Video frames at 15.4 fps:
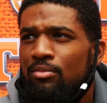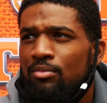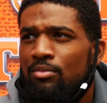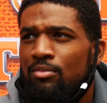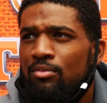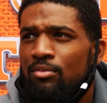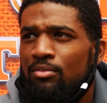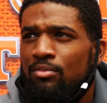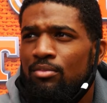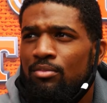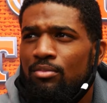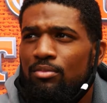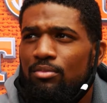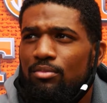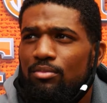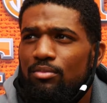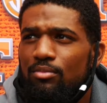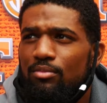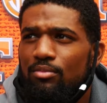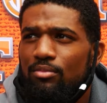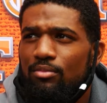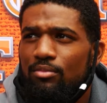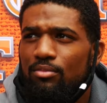to really get a lot of
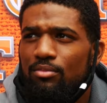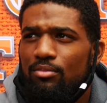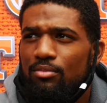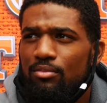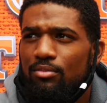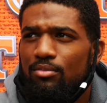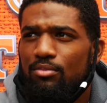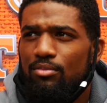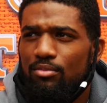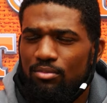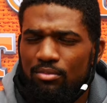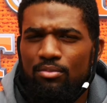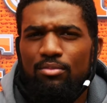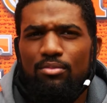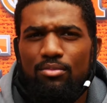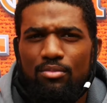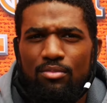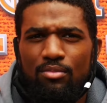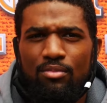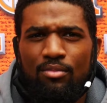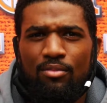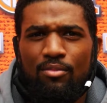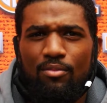reps and, and improve your game with this, team,